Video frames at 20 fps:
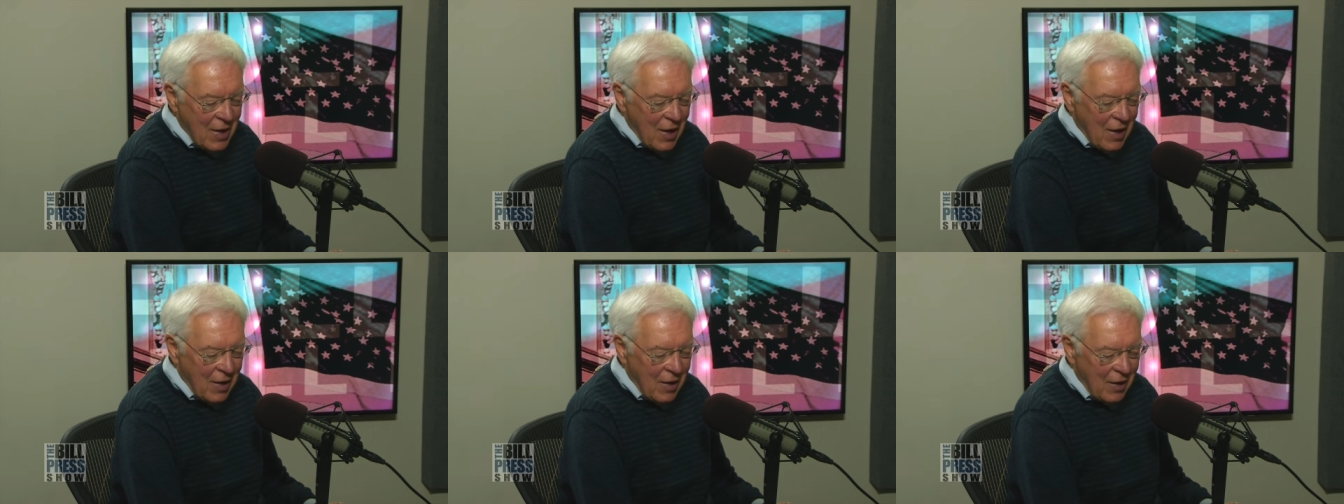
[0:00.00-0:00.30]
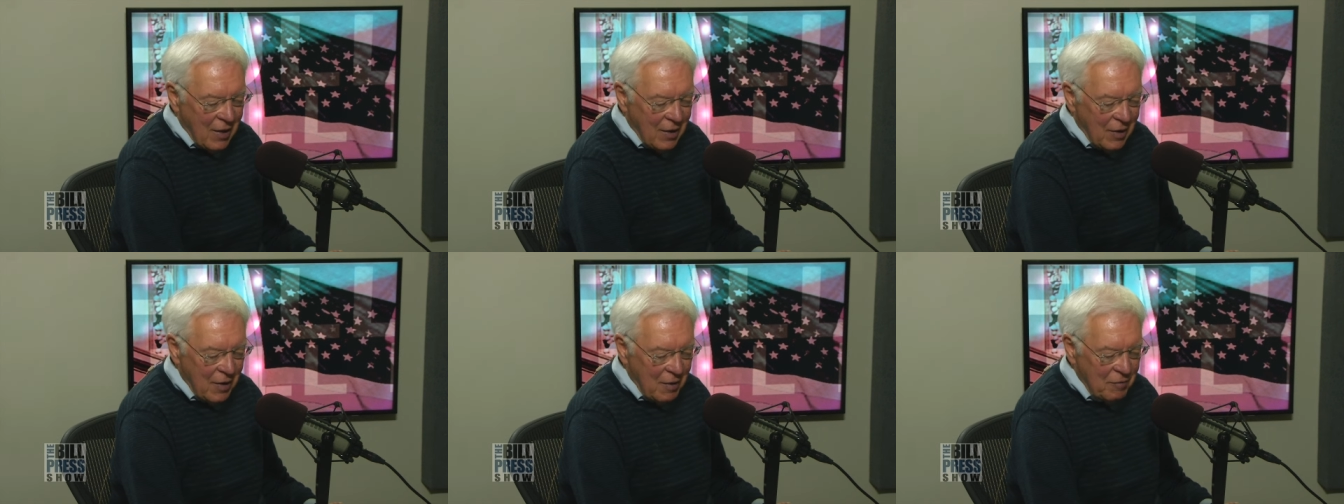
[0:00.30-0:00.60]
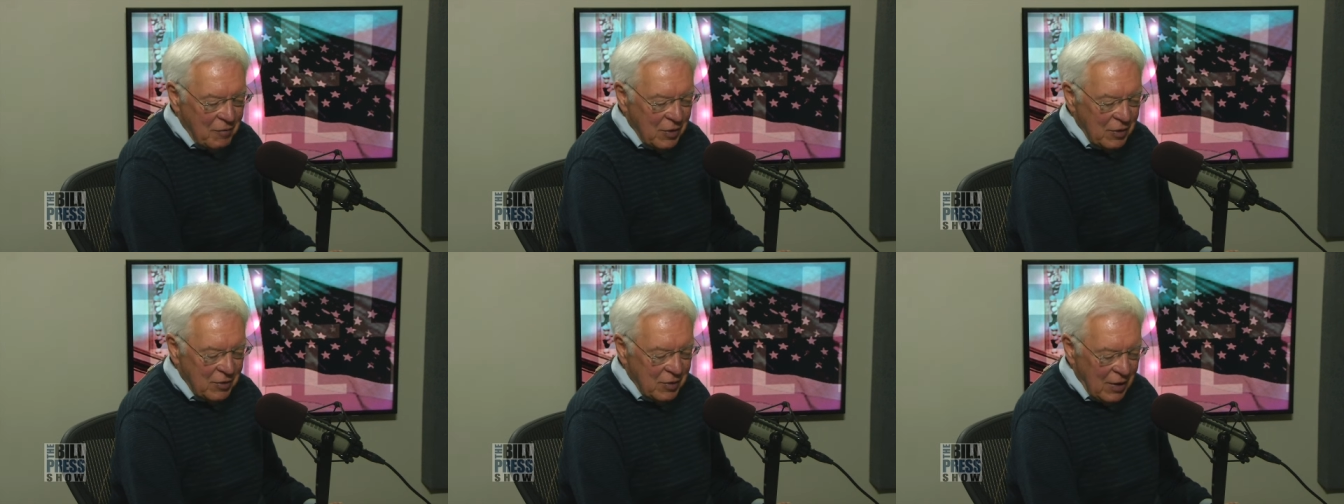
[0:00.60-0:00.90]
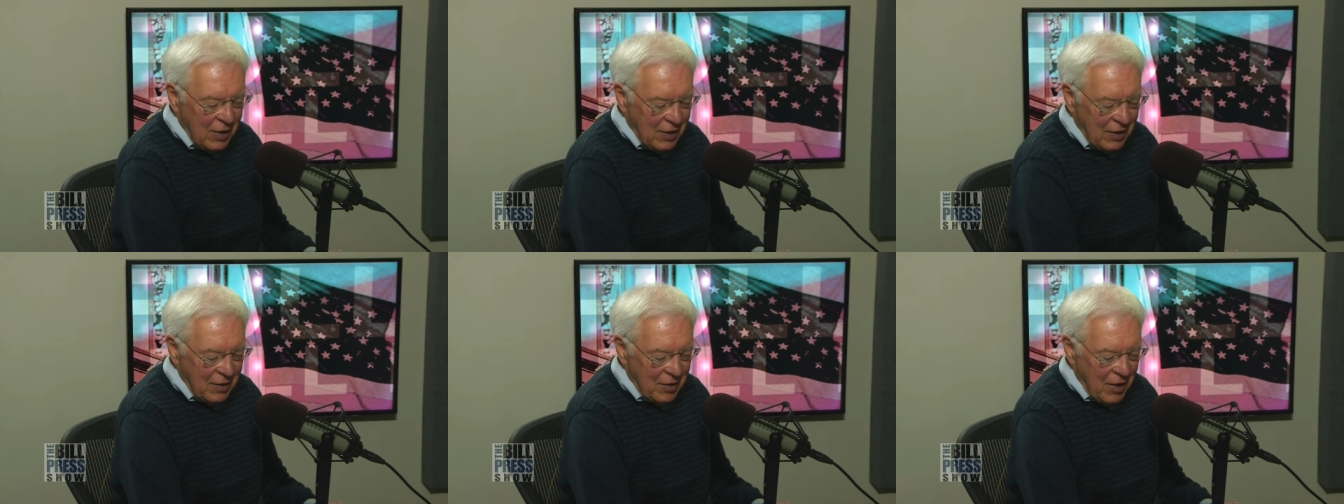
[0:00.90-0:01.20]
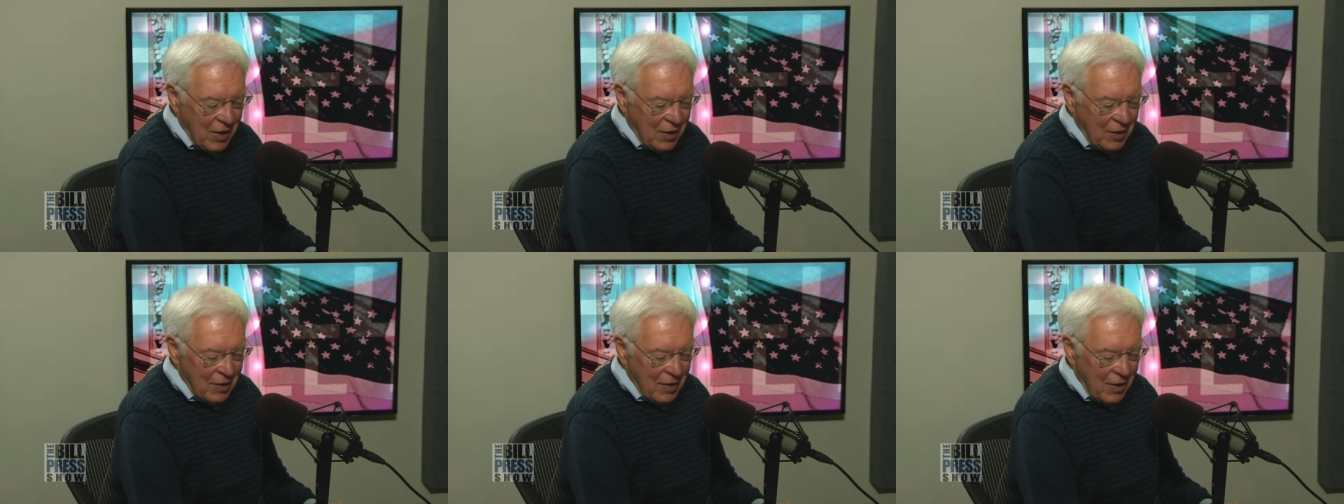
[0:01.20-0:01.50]
Love visiting
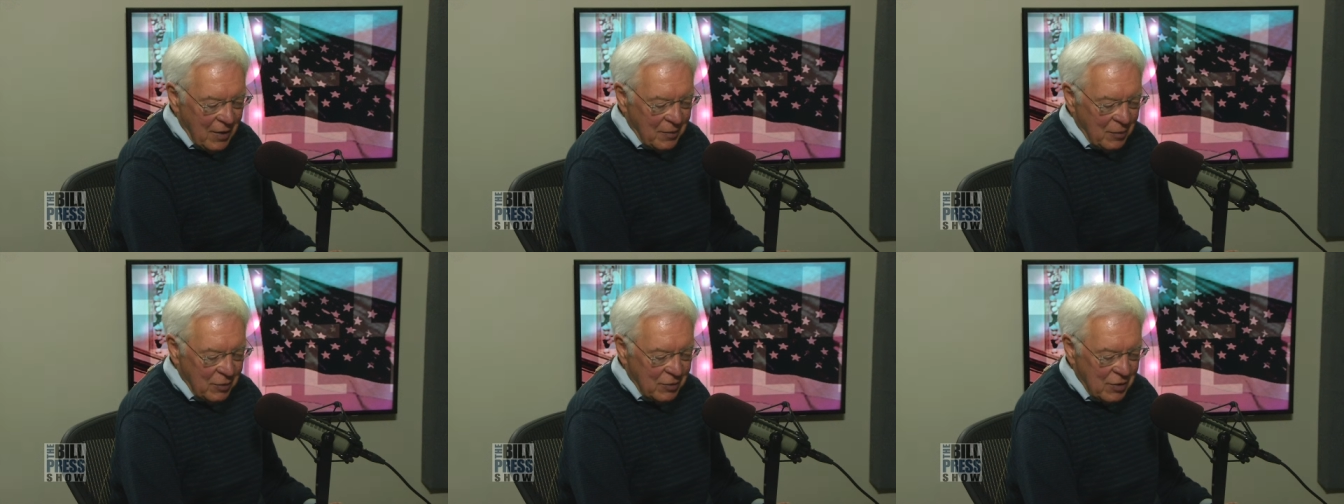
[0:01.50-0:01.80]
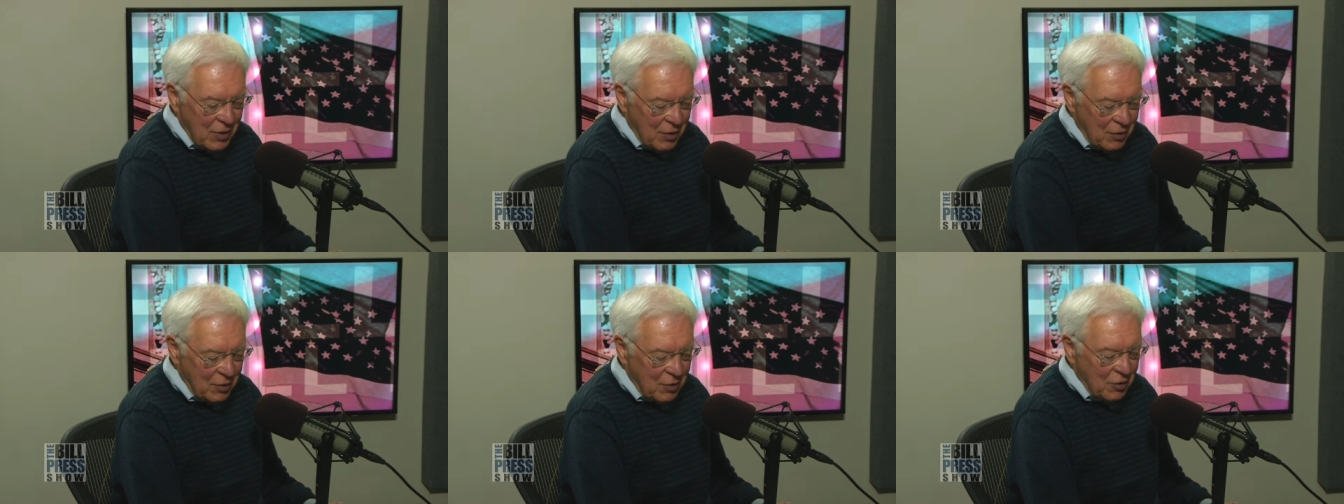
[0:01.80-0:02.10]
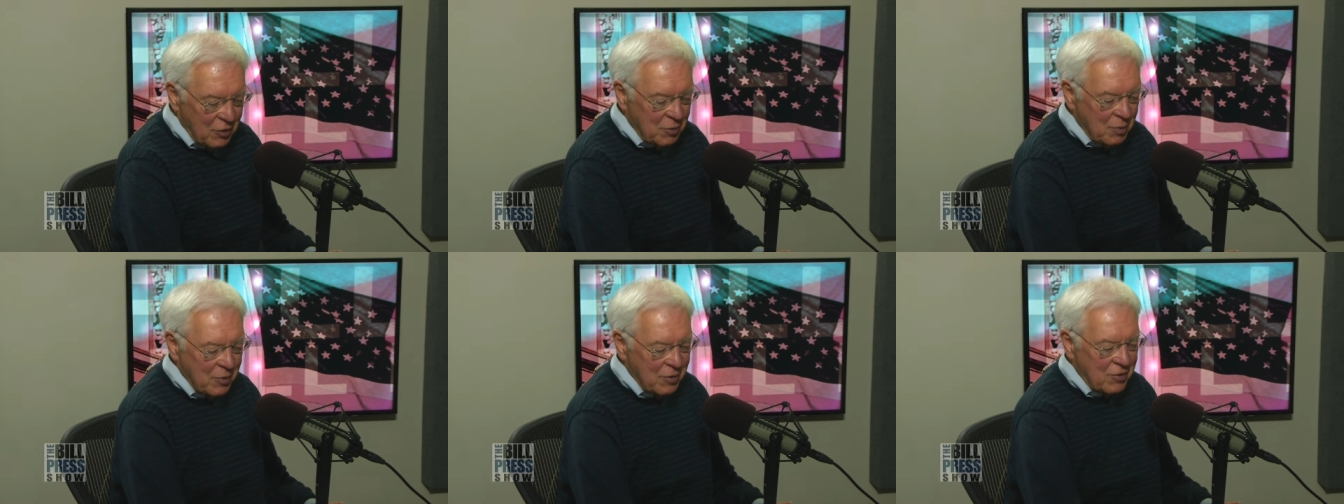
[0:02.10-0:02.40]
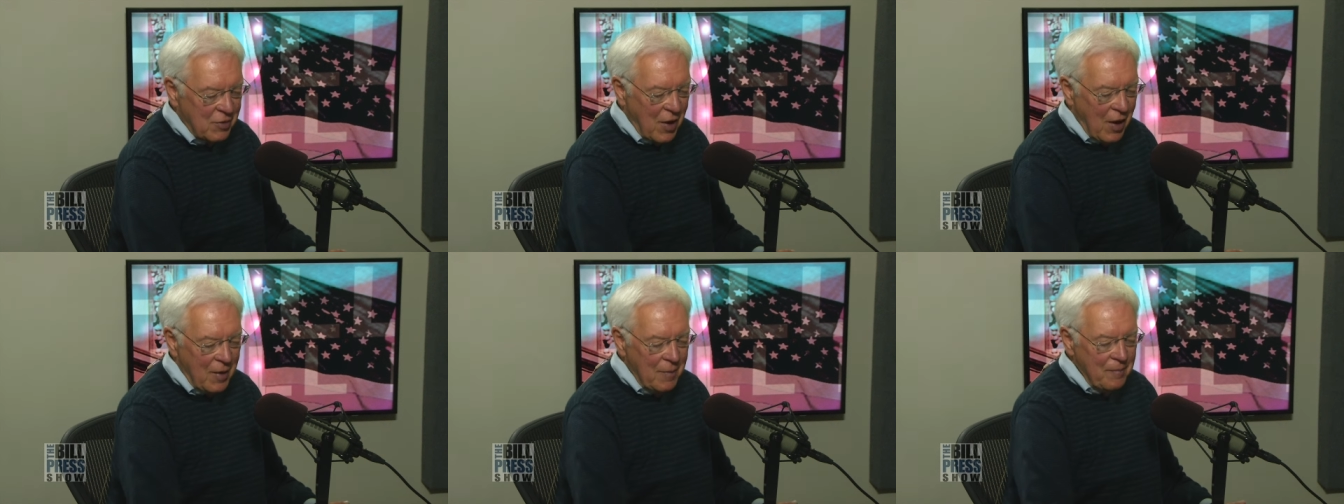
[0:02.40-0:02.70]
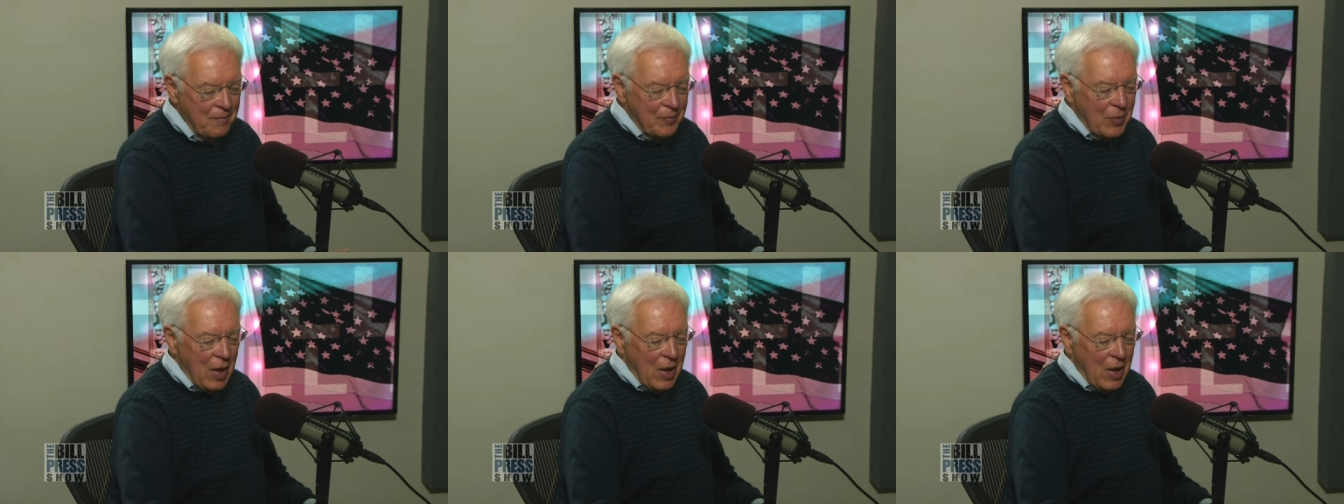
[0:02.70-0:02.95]
there. I was there at Christmas time.